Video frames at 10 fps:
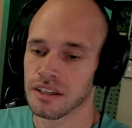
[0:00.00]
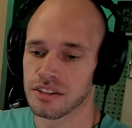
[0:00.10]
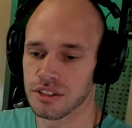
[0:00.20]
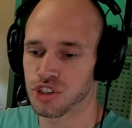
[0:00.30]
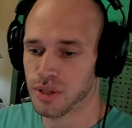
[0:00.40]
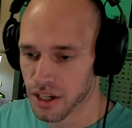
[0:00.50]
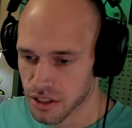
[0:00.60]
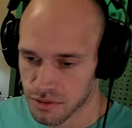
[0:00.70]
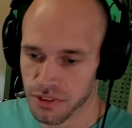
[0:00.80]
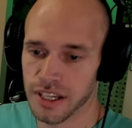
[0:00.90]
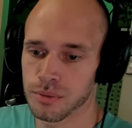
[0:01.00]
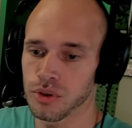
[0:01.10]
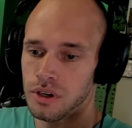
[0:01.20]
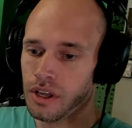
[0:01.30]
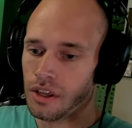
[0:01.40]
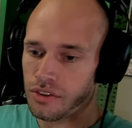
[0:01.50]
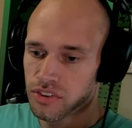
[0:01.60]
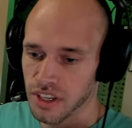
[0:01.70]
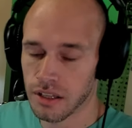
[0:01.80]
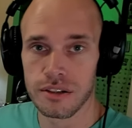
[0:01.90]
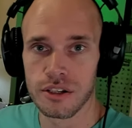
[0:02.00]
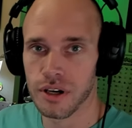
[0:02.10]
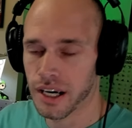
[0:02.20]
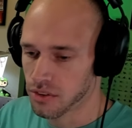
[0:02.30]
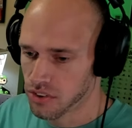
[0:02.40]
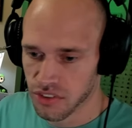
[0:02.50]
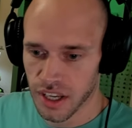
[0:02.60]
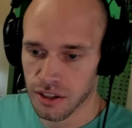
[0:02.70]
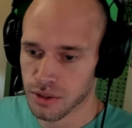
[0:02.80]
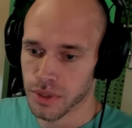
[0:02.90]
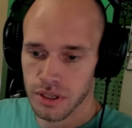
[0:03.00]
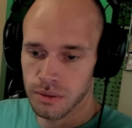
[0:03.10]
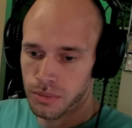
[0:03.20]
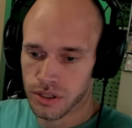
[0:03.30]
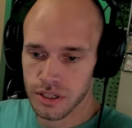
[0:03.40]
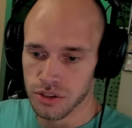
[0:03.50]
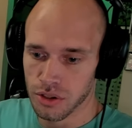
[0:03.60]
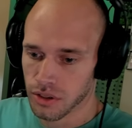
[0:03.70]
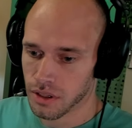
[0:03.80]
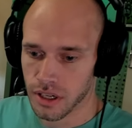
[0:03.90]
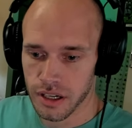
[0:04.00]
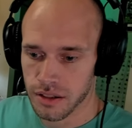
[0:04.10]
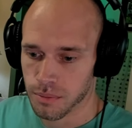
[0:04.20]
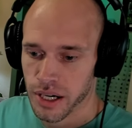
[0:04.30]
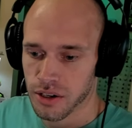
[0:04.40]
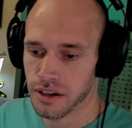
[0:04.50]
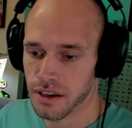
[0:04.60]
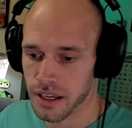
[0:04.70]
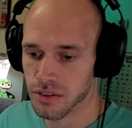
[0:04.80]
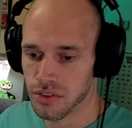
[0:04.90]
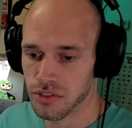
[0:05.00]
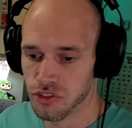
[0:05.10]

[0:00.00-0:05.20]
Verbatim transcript: to Shrouded Fable, Stellar Crown, Stellar Mir Miracle, uh, Paradise,